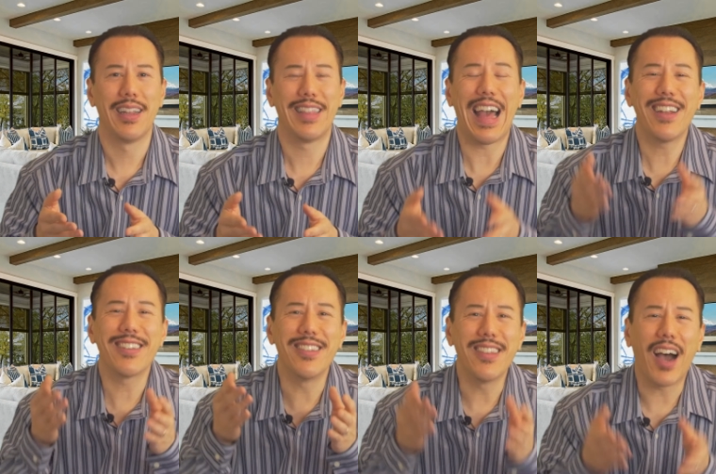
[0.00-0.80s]
that
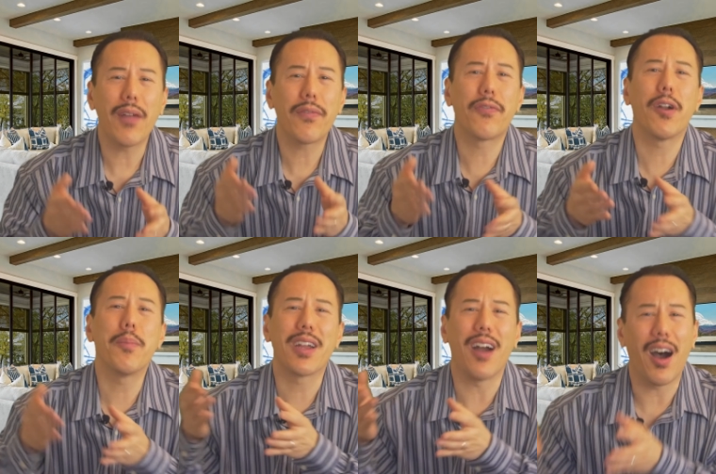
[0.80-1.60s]
is not
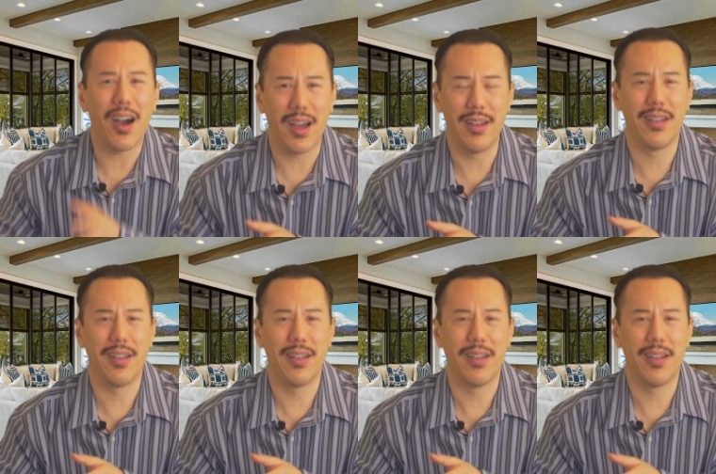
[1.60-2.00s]
from god